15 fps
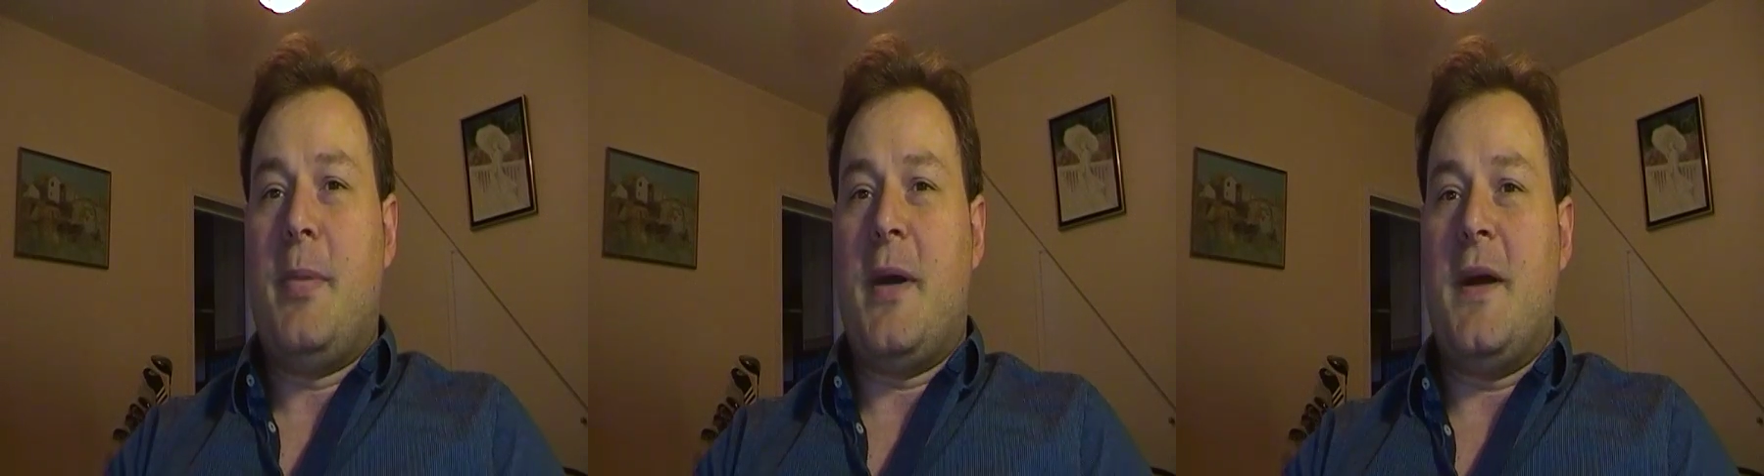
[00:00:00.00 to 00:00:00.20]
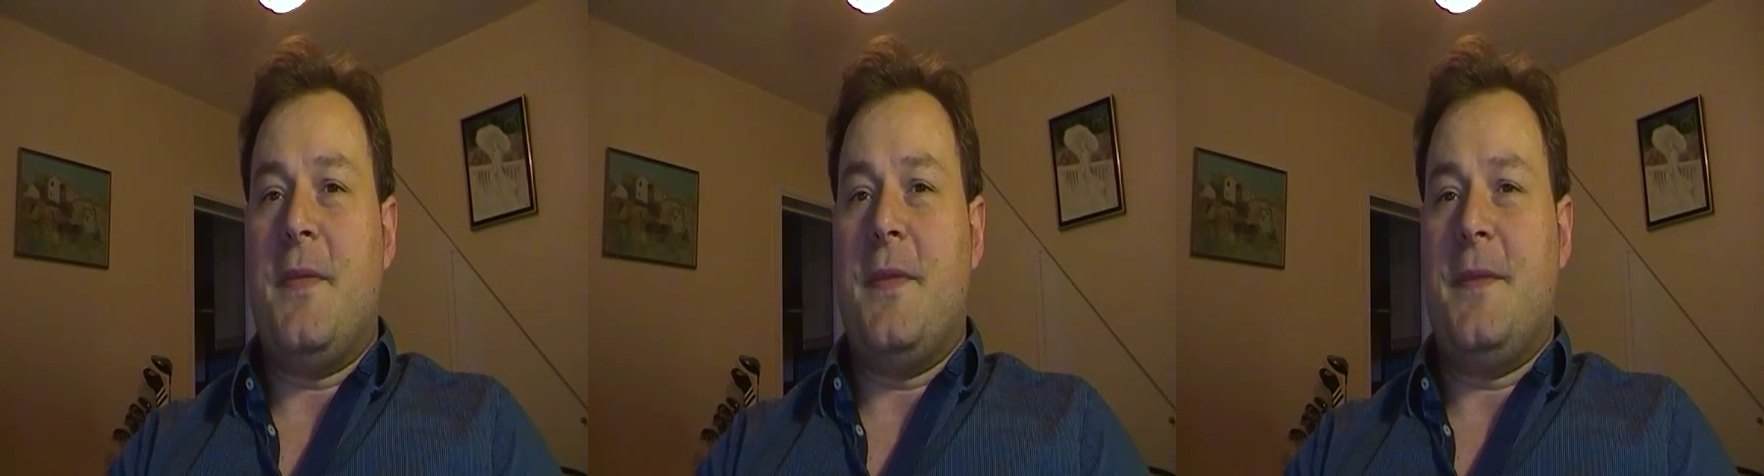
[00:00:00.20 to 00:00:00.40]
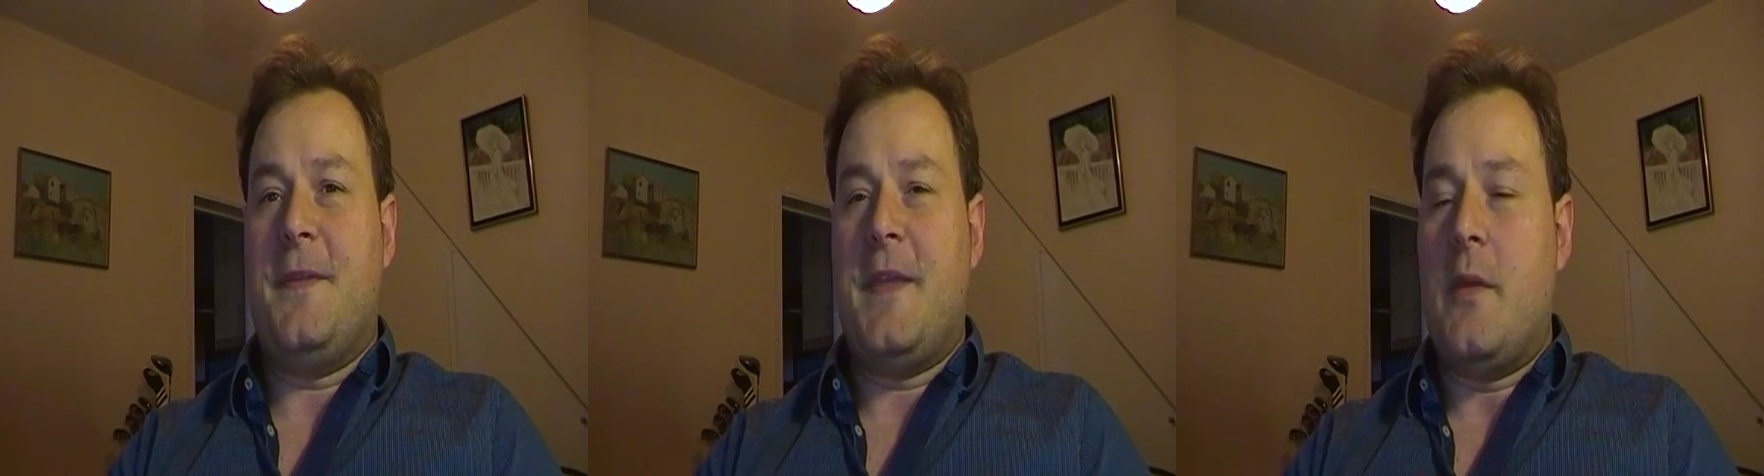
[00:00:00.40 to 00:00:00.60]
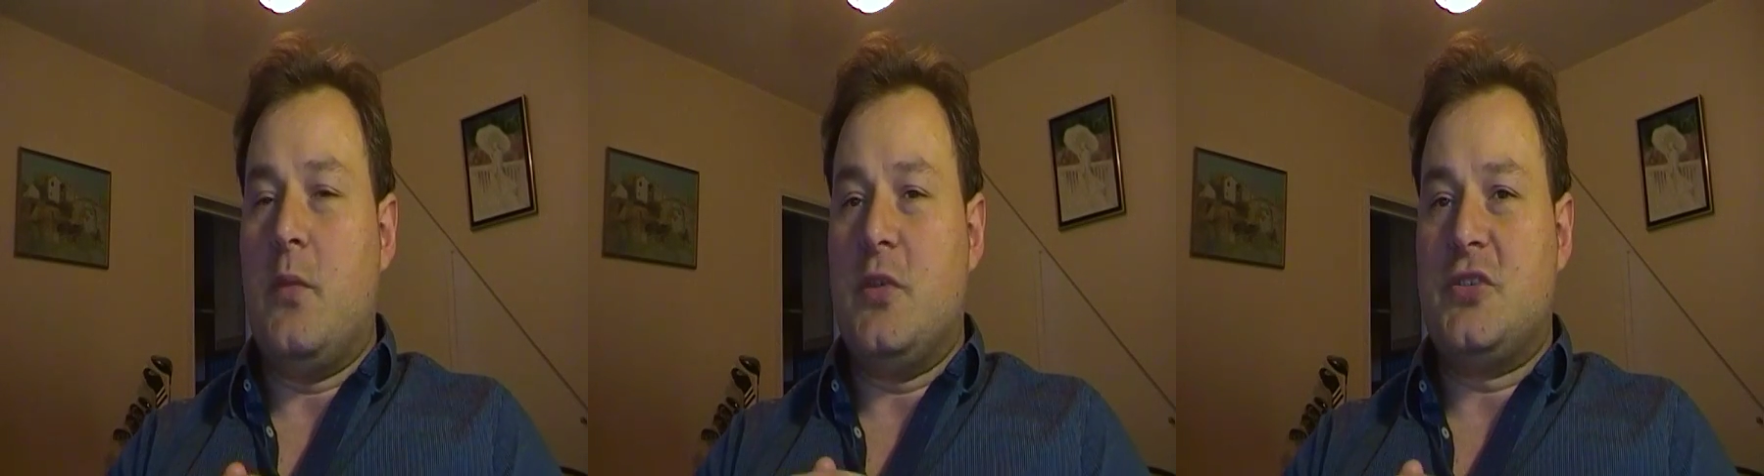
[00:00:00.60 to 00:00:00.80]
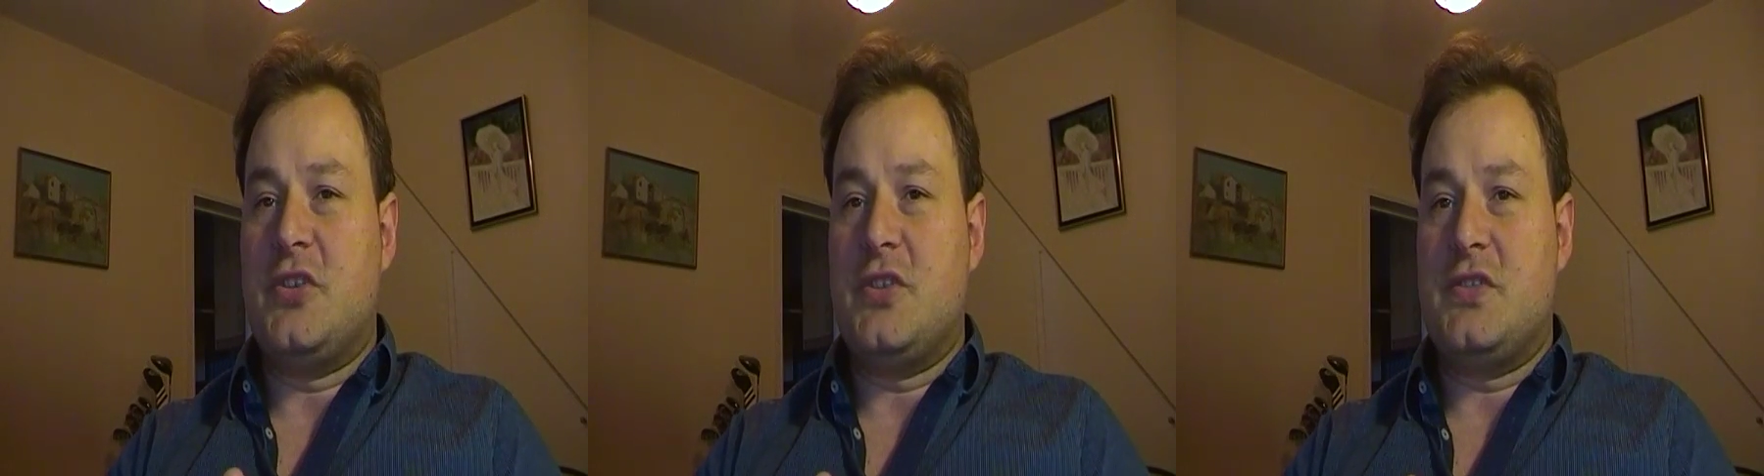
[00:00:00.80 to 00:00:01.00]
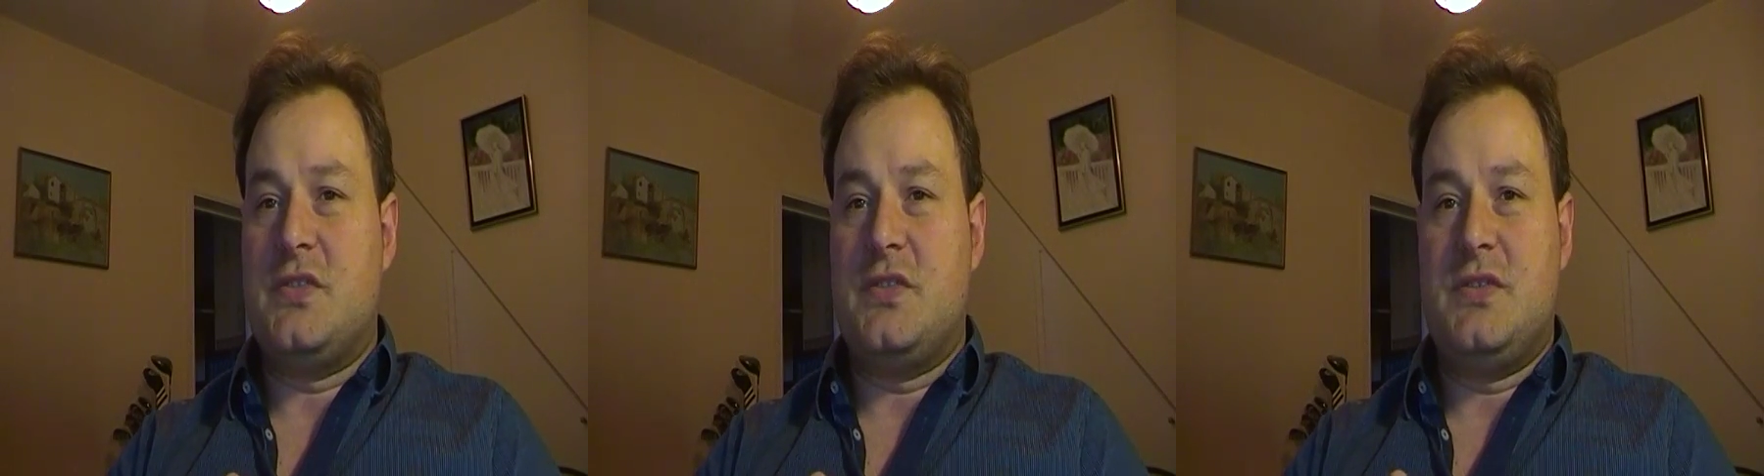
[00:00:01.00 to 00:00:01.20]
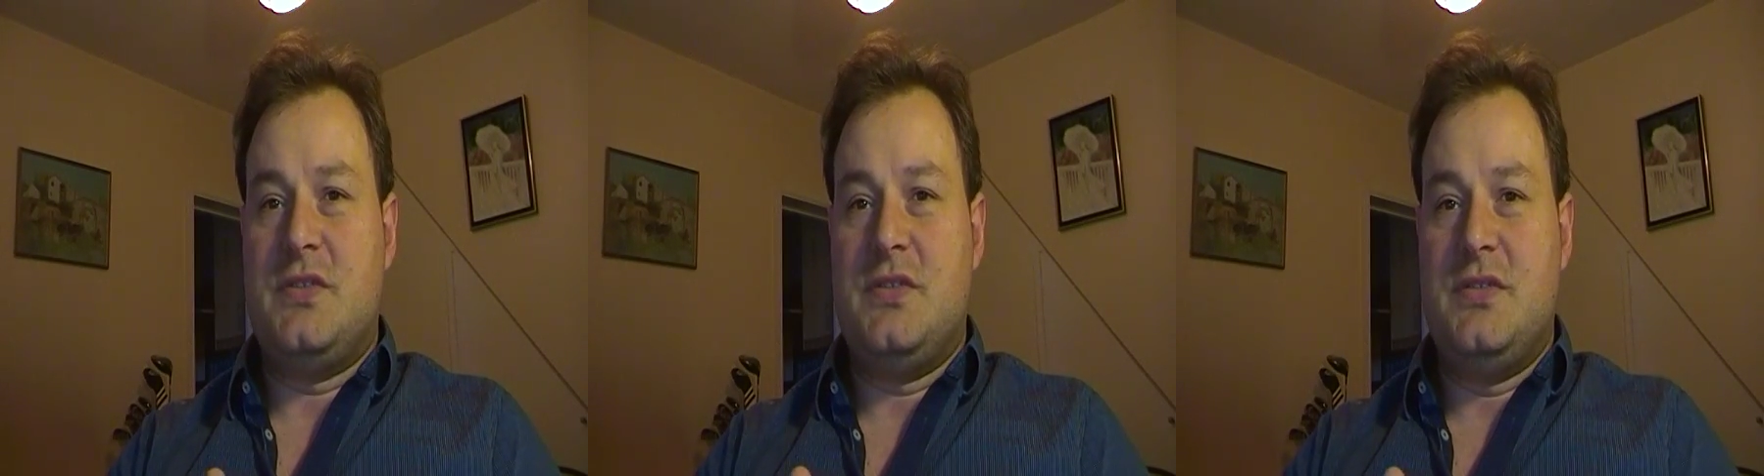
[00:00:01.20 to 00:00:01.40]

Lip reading: but they were just